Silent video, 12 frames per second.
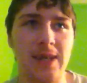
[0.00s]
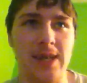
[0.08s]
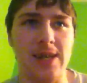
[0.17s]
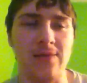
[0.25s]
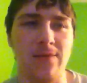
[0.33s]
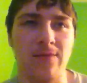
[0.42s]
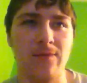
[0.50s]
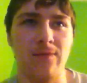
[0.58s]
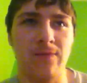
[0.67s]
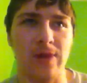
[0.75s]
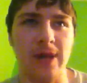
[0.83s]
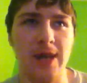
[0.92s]
If
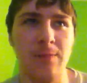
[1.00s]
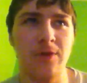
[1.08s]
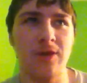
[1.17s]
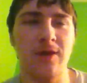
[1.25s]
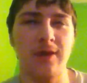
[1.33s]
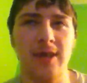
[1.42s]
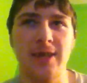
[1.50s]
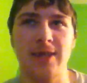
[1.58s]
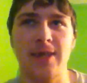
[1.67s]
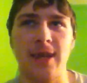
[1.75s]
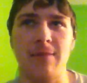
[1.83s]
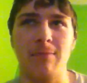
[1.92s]
your name's on the
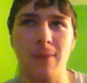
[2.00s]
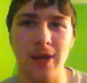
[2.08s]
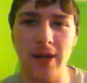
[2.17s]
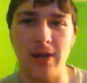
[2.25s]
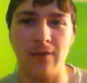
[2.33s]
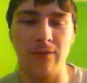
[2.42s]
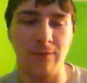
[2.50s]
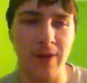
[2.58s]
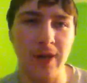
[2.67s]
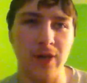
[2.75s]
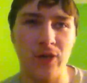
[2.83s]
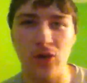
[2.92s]
list that
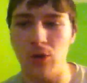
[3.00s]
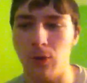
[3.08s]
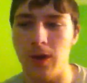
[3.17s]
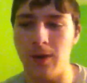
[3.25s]
might show